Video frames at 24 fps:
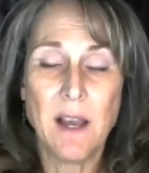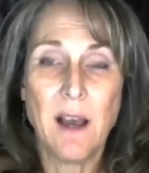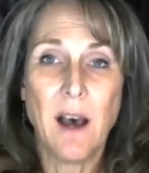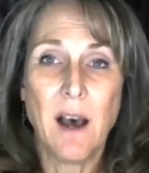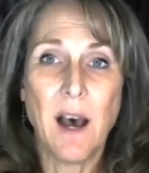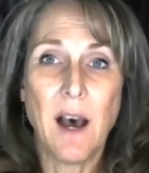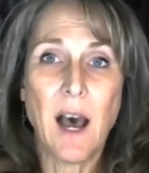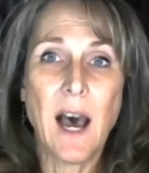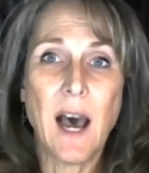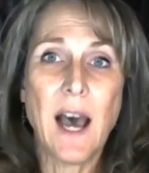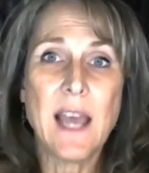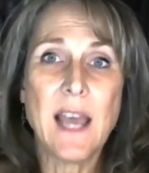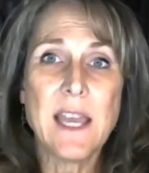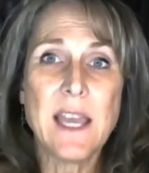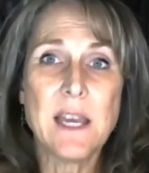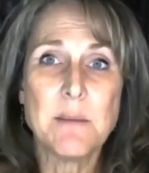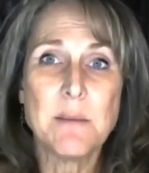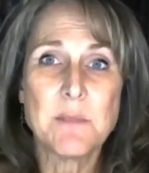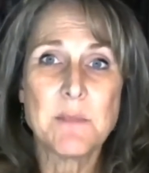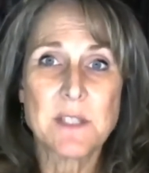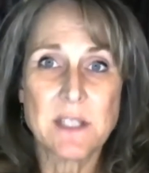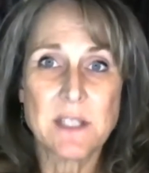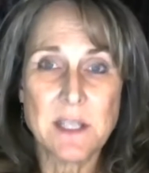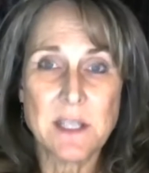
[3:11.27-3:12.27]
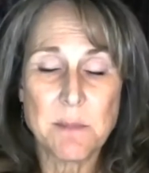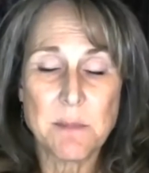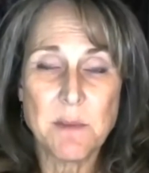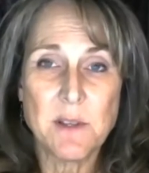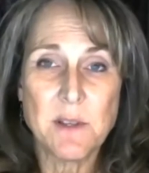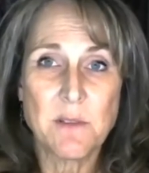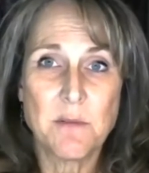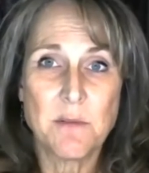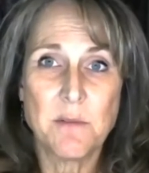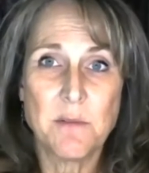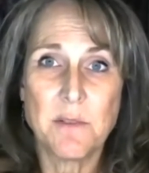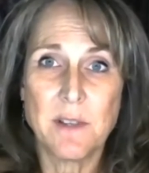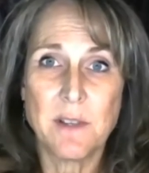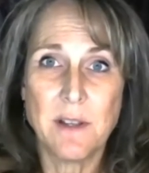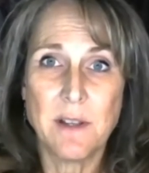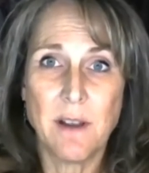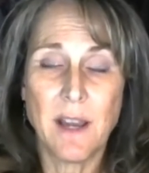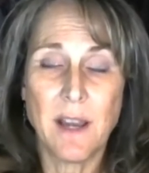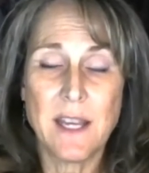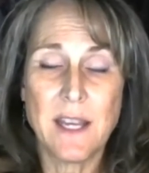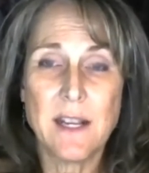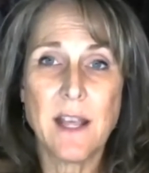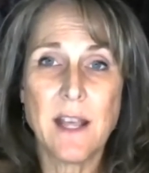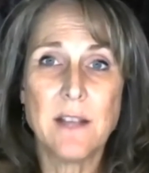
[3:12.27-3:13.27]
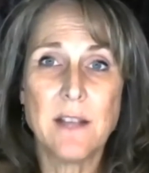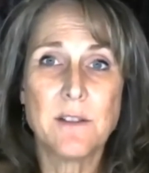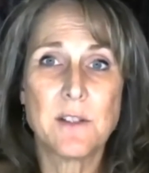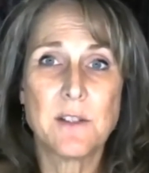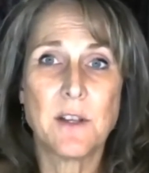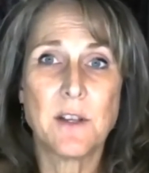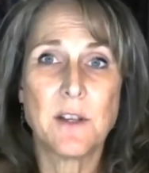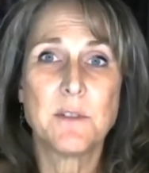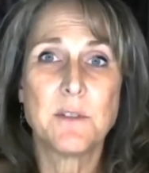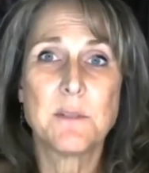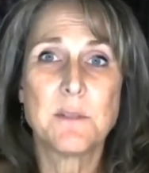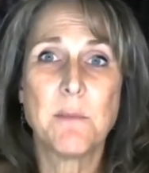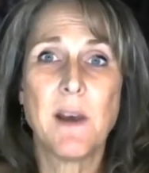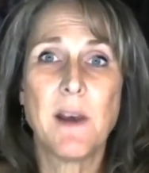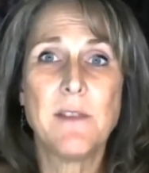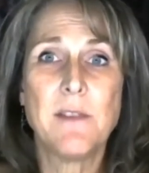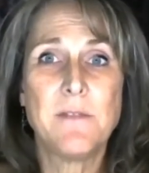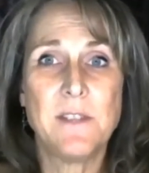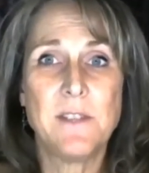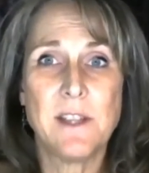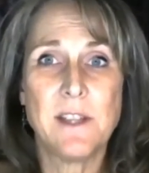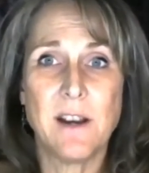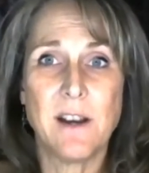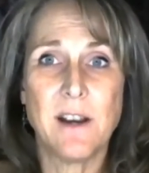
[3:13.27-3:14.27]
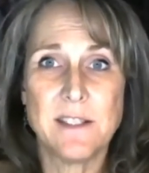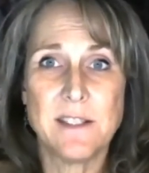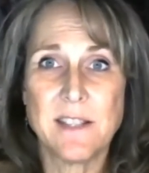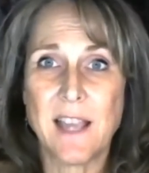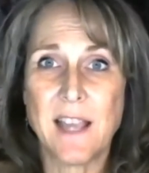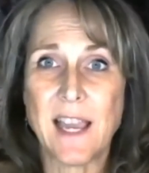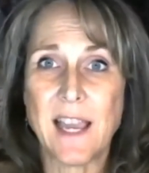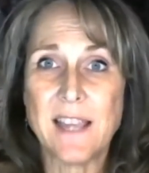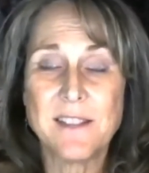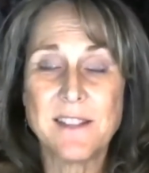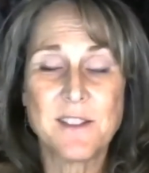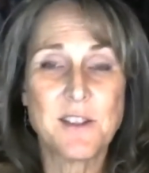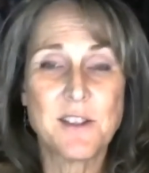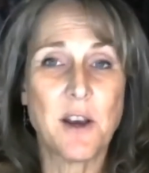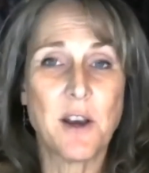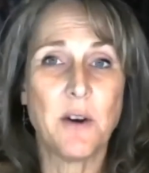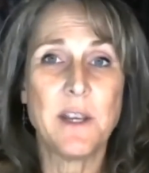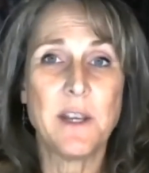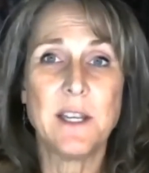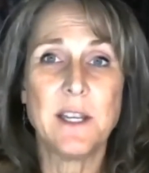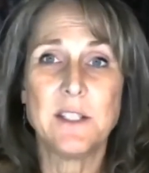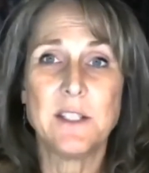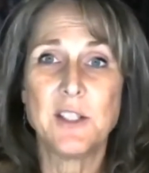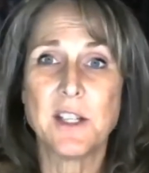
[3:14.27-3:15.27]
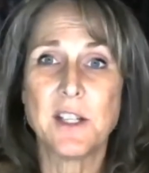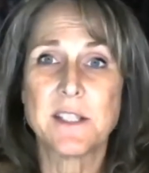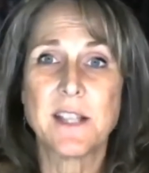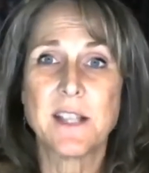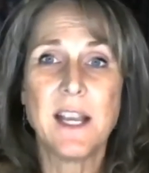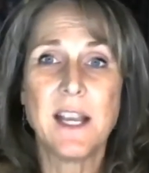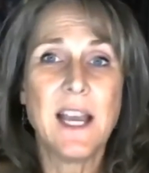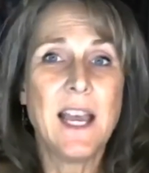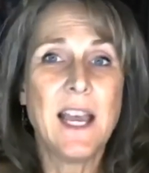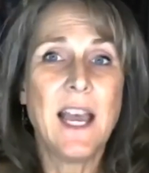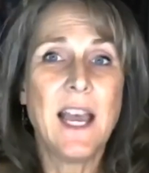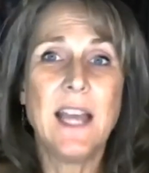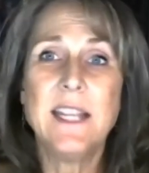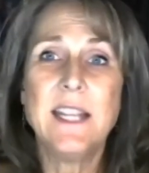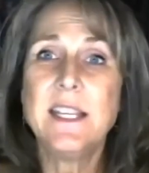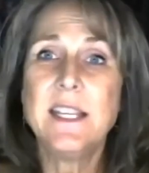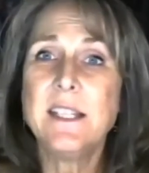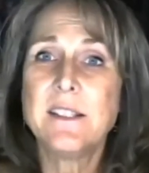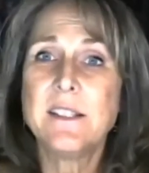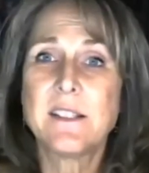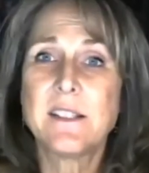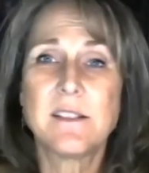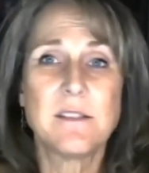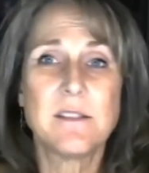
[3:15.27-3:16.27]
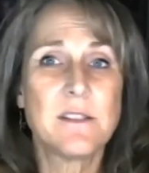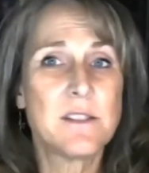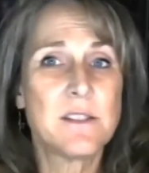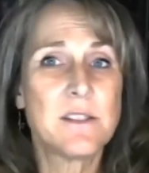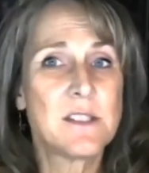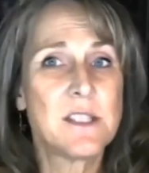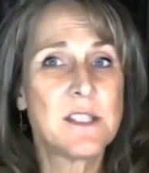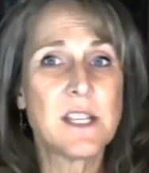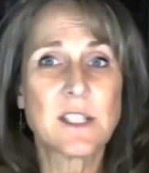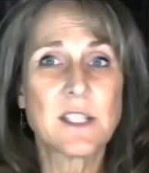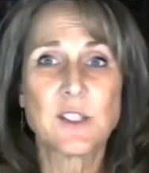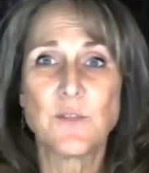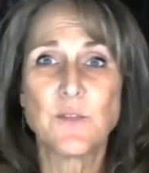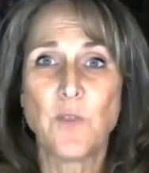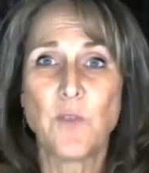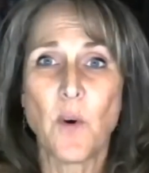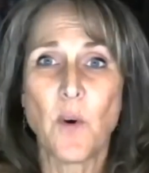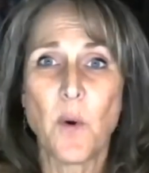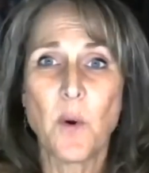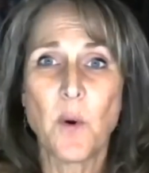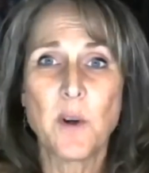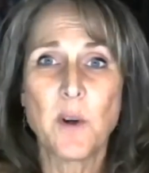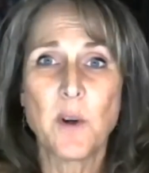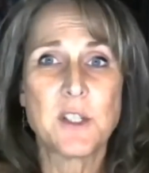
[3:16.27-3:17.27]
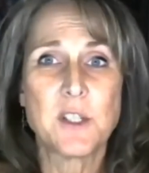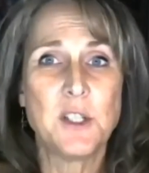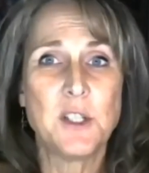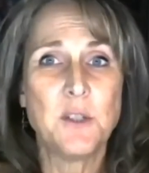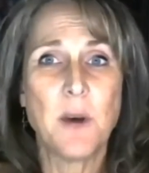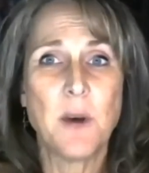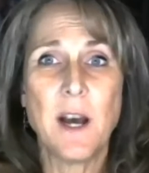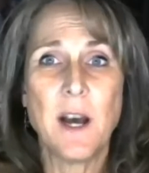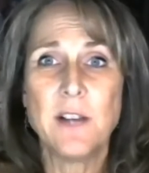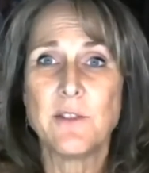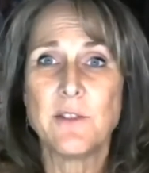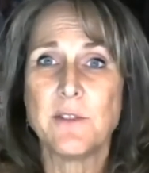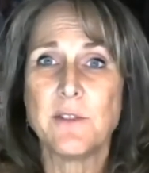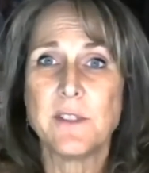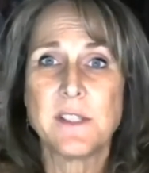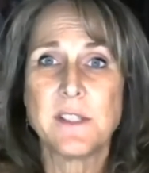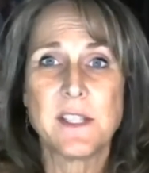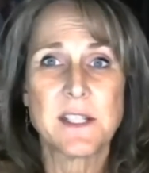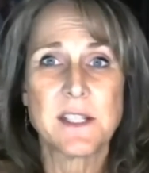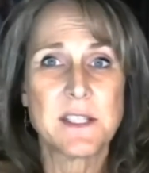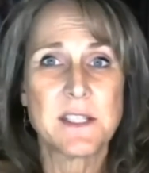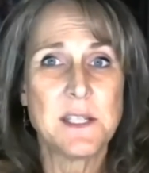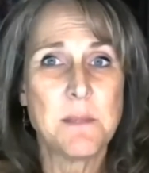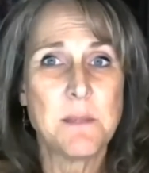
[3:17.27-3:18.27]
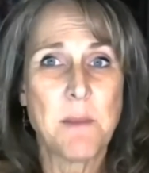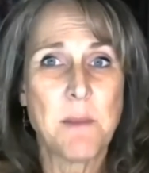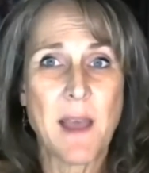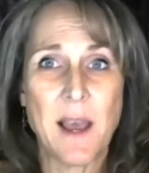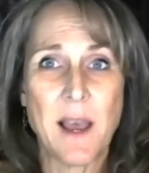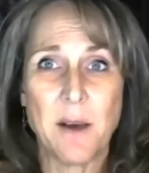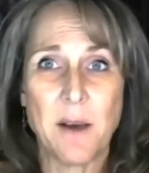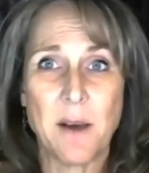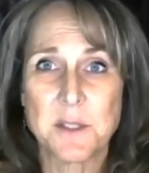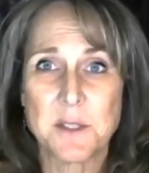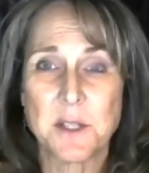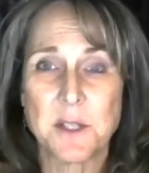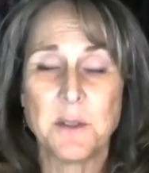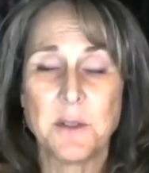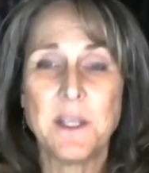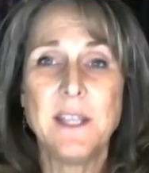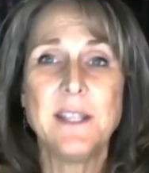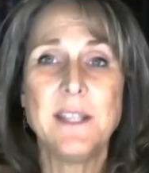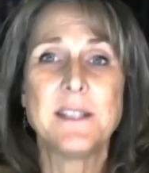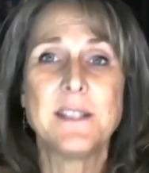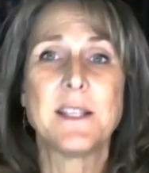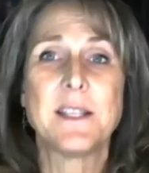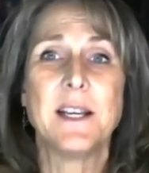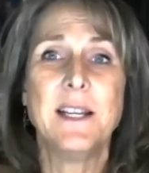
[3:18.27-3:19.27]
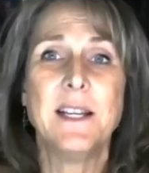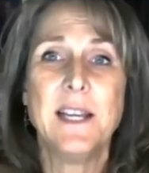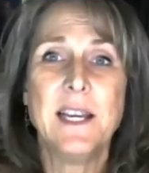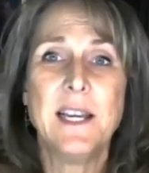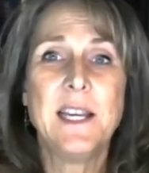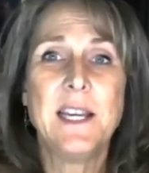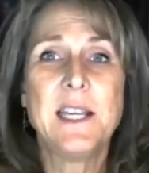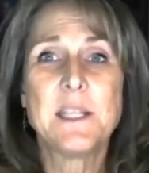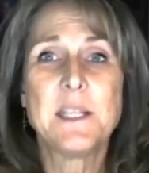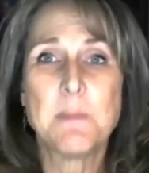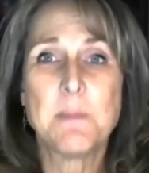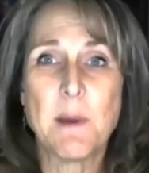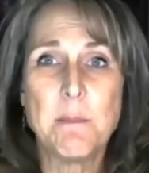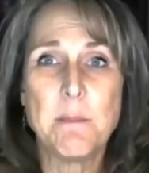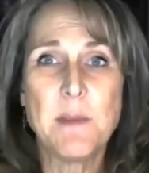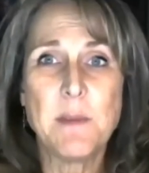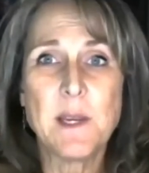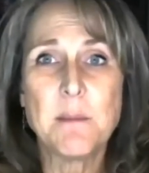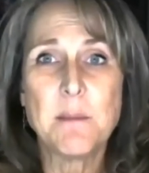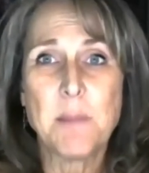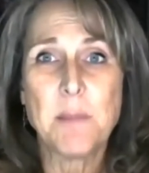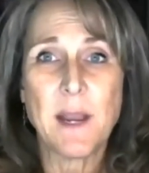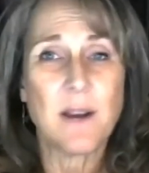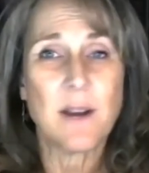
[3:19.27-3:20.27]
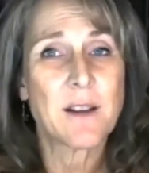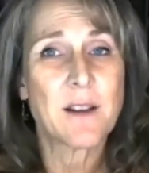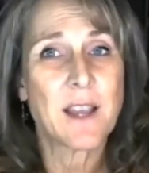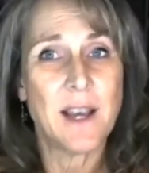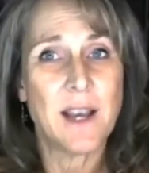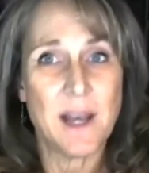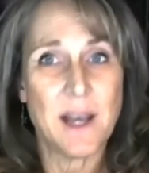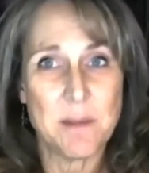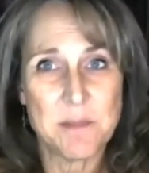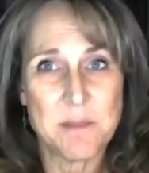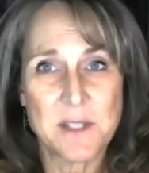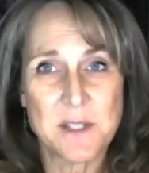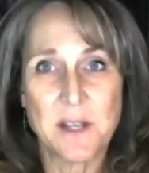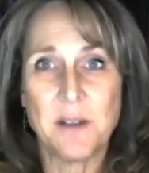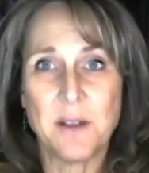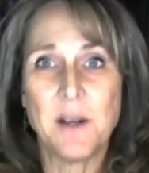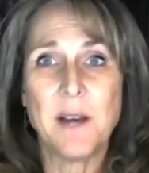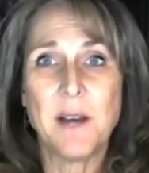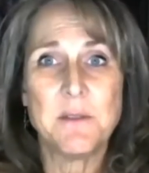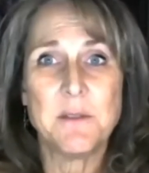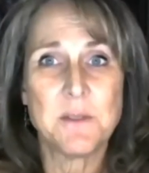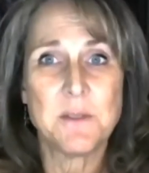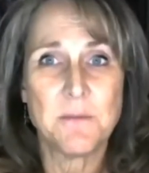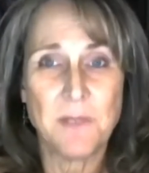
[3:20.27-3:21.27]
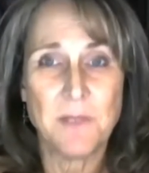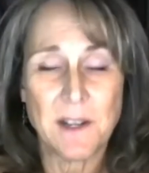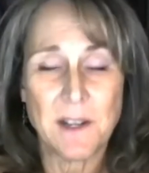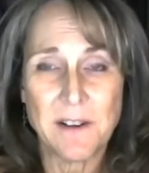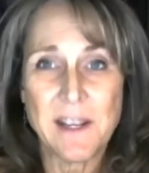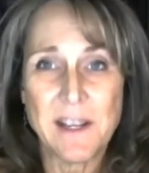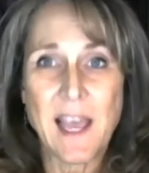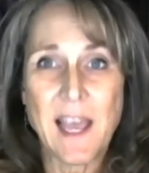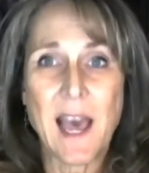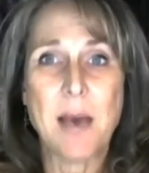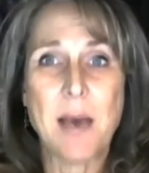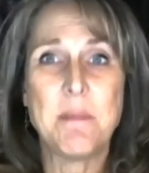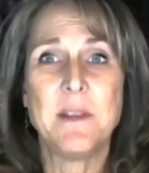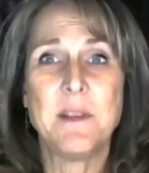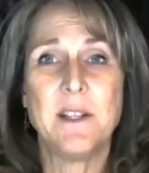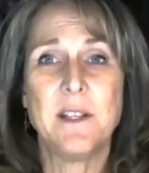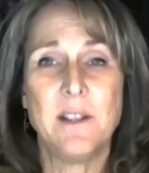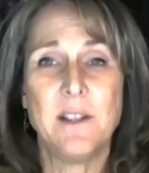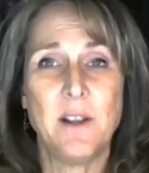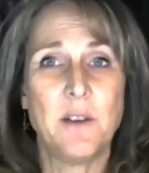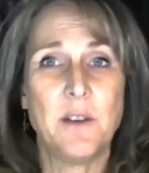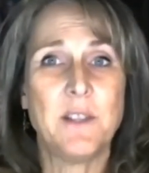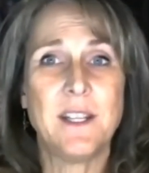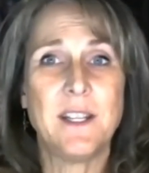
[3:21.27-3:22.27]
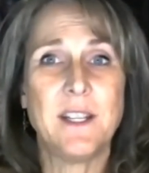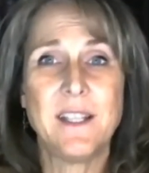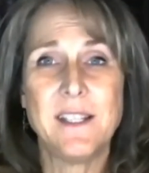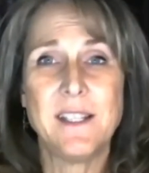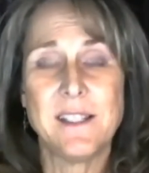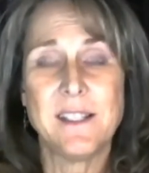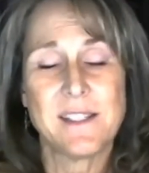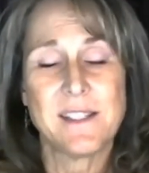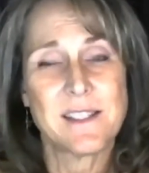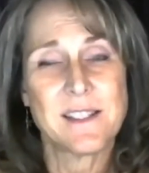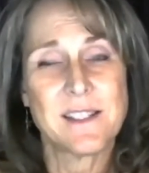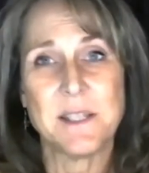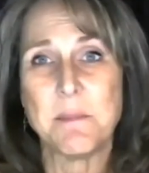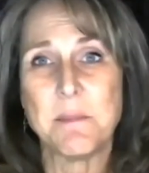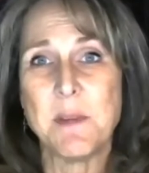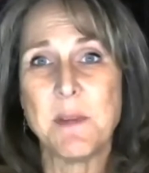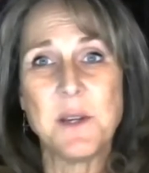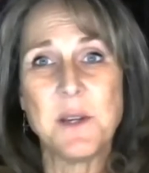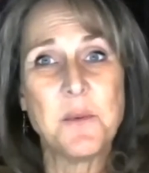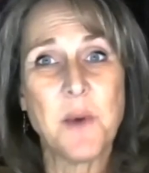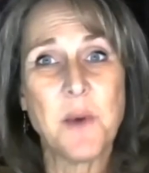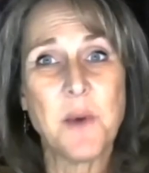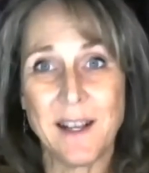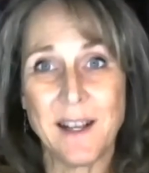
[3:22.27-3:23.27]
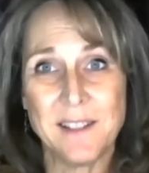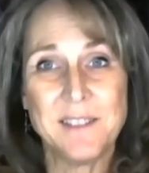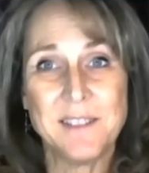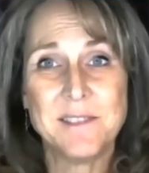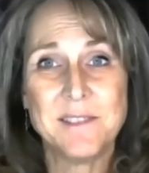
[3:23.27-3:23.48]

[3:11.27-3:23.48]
I am sleeping through the night and so is my fiance. So it just, and he's 6'4", 260 pounds. So he's my big bear cub. So I was very happy to know that he's sleeping well.